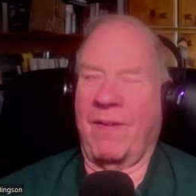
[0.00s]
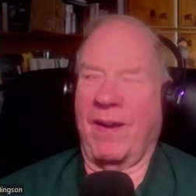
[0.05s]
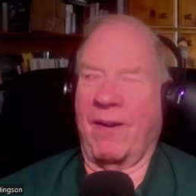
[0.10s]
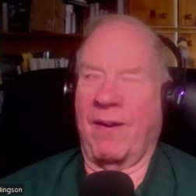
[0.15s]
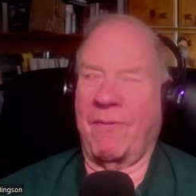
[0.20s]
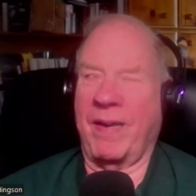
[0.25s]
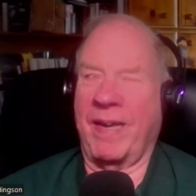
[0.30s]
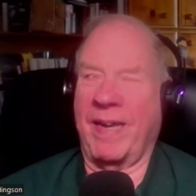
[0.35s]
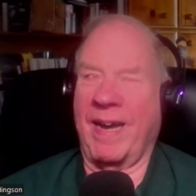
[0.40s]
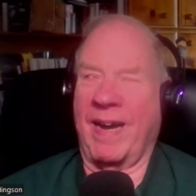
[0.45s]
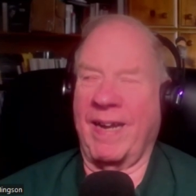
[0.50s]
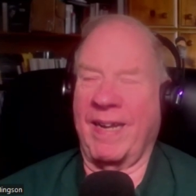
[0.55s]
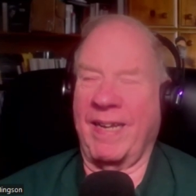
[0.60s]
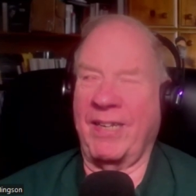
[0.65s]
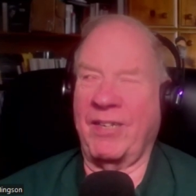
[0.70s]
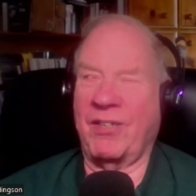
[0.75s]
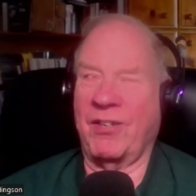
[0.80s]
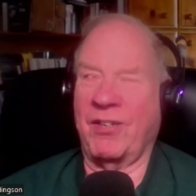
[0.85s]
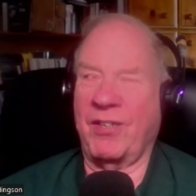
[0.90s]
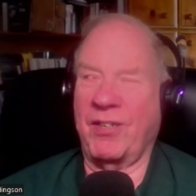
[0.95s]
Well, we got
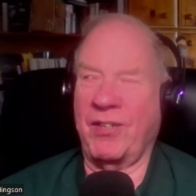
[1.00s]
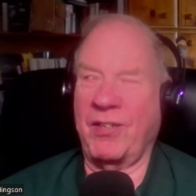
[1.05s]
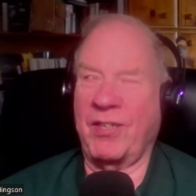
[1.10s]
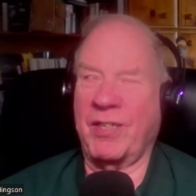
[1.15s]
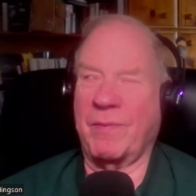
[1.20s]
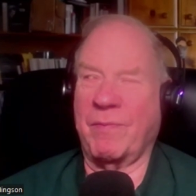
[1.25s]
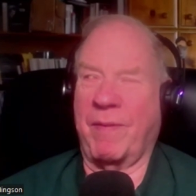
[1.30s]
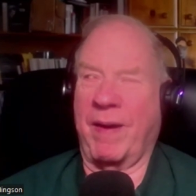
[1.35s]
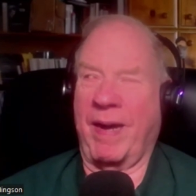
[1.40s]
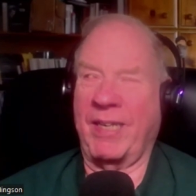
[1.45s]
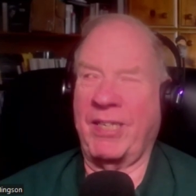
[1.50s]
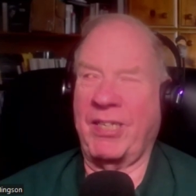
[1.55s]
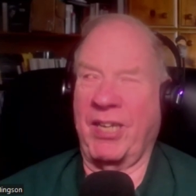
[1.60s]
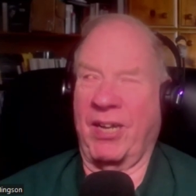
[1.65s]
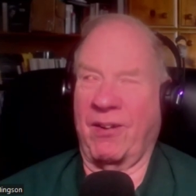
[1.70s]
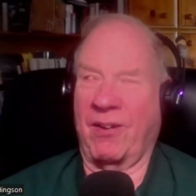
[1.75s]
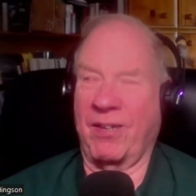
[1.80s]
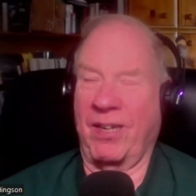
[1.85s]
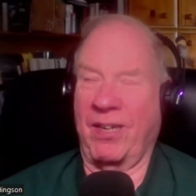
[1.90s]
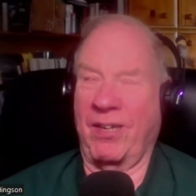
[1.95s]
introduced by
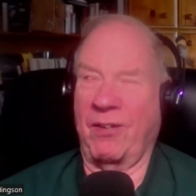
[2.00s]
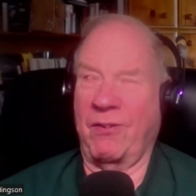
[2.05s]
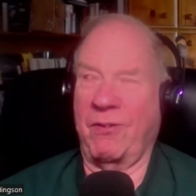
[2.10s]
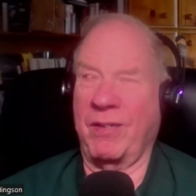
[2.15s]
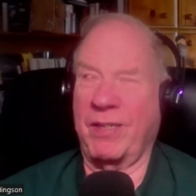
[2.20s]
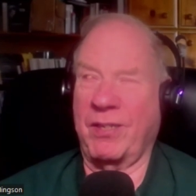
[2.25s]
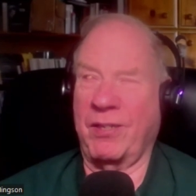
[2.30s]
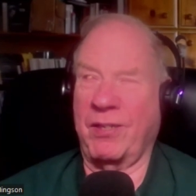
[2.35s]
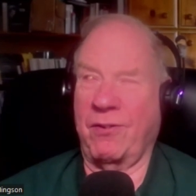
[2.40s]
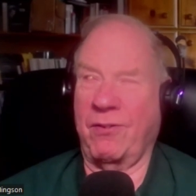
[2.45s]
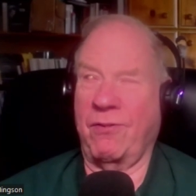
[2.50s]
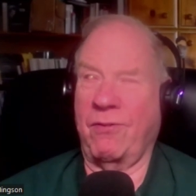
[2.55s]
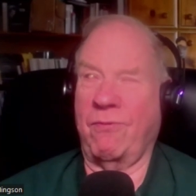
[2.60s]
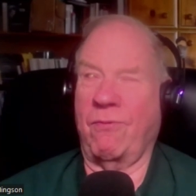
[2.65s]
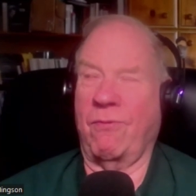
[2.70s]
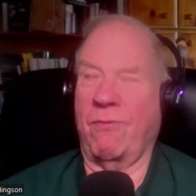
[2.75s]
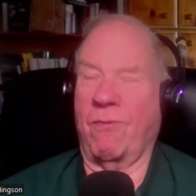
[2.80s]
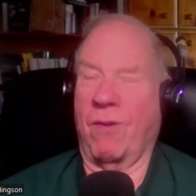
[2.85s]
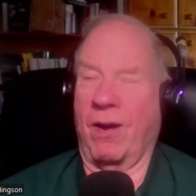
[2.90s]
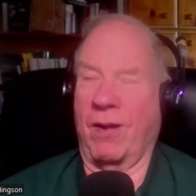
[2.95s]
Sheldon Lewis,
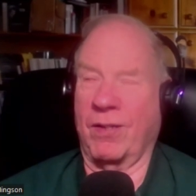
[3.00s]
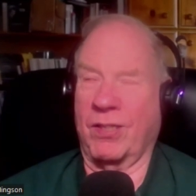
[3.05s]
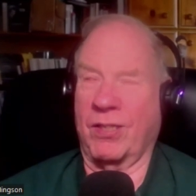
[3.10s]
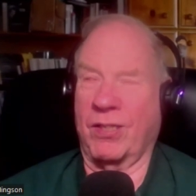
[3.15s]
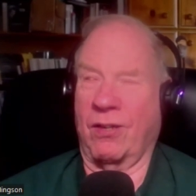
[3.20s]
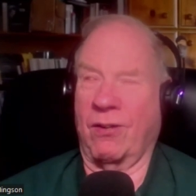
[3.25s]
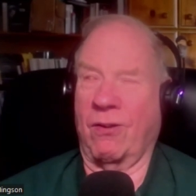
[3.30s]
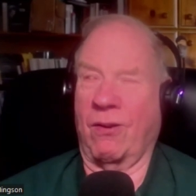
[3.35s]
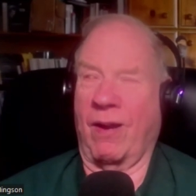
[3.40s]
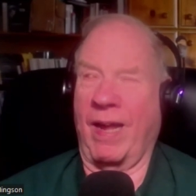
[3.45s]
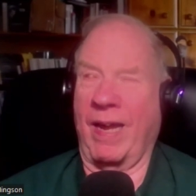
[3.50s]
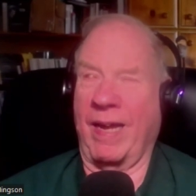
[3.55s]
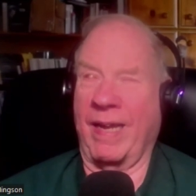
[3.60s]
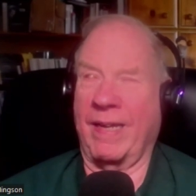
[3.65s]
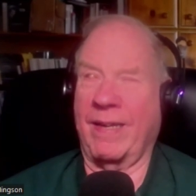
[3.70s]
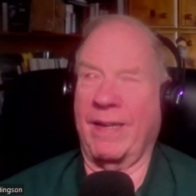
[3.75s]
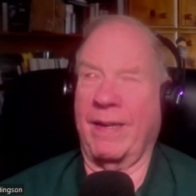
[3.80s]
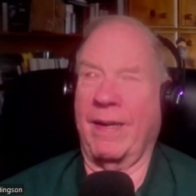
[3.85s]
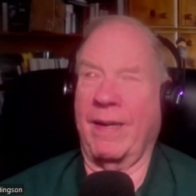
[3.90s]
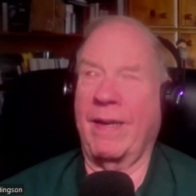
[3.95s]
who also,
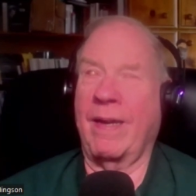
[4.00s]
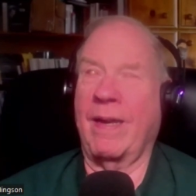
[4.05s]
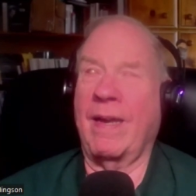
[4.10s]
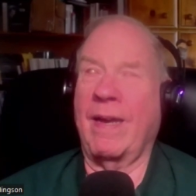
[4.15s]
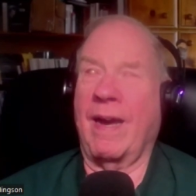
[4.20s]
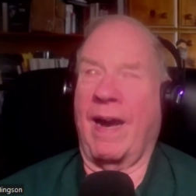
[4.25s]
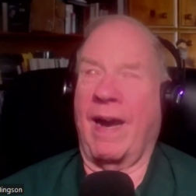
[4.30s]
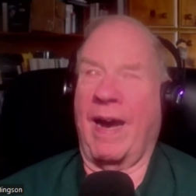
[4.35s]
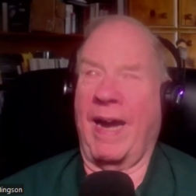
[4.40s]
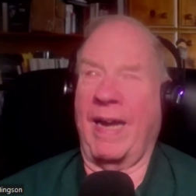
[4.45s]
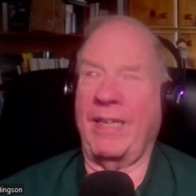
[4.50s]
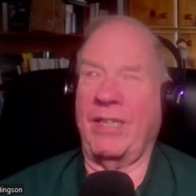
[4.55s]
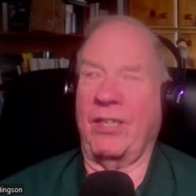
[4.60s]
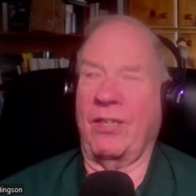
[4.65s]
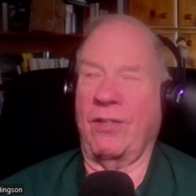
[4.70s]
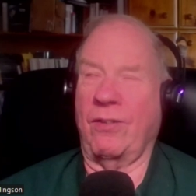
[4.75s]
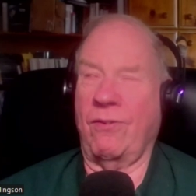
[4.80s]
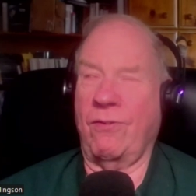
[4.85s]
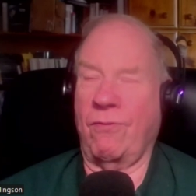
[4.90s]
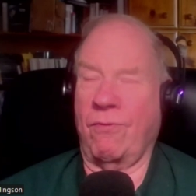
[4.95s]
like I
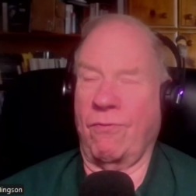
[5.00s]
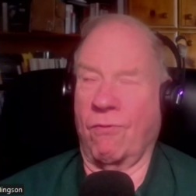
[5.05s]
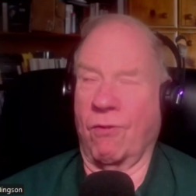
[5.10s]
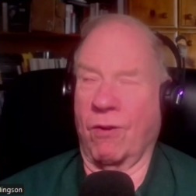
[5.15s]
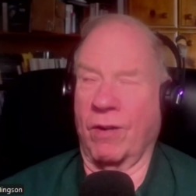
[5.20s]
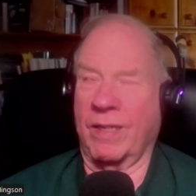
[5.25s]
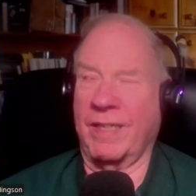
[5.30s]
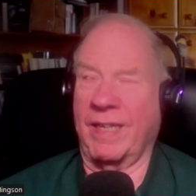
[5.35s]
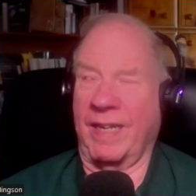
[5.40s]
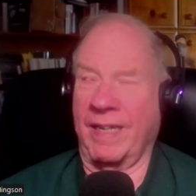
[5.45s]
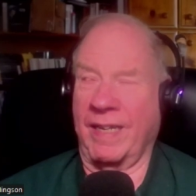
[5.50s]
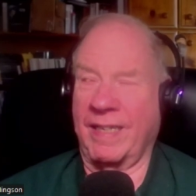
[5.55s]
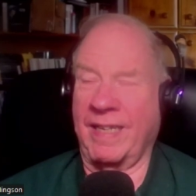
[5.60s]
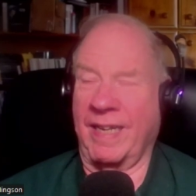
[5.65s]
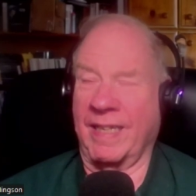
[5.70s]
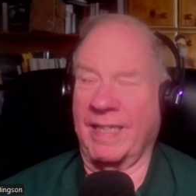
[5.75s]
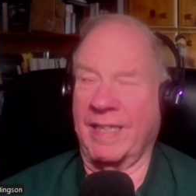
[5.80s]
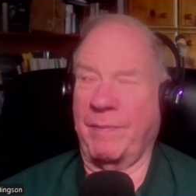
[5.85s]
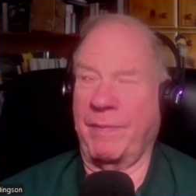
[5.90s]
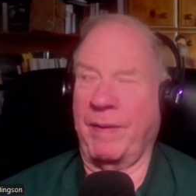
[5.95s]
do works at
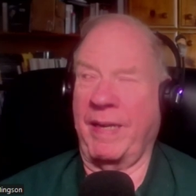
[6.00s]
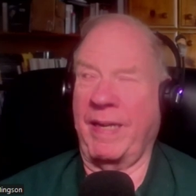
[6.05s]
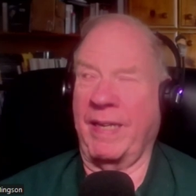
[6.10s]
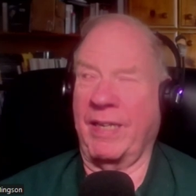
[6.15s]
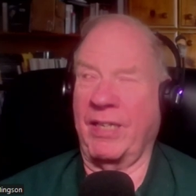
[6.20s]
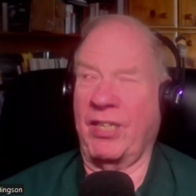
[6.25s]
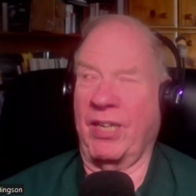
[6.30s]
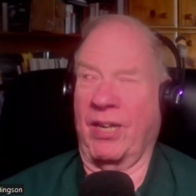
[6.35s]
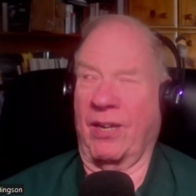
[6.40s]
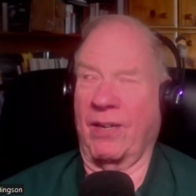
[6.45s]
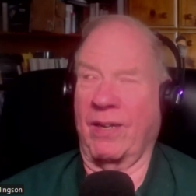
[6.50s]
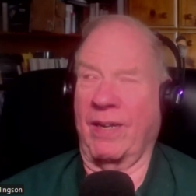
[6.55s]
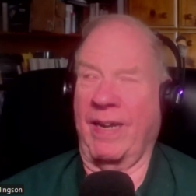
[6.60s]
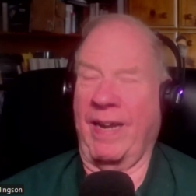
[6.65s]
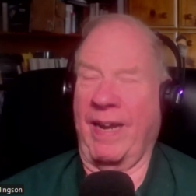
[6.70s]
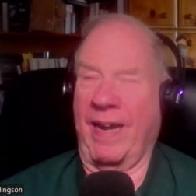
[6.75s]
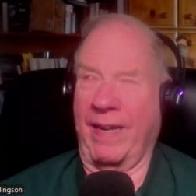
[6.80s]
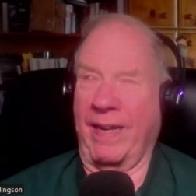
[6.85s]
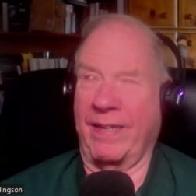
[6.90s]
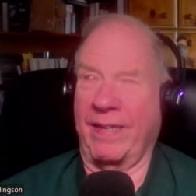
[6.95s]
Accessibility, and Sheldon
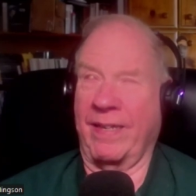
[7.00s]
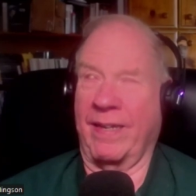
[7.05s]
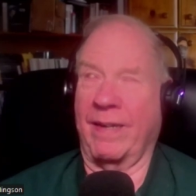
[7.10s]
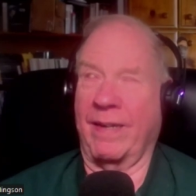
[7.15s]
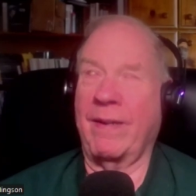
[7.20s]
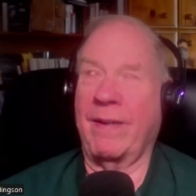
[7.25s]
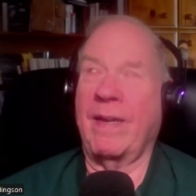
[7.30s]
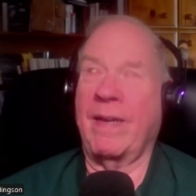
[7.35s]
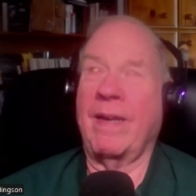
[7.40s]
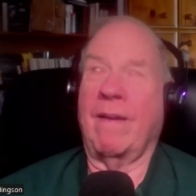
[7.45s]
had uh,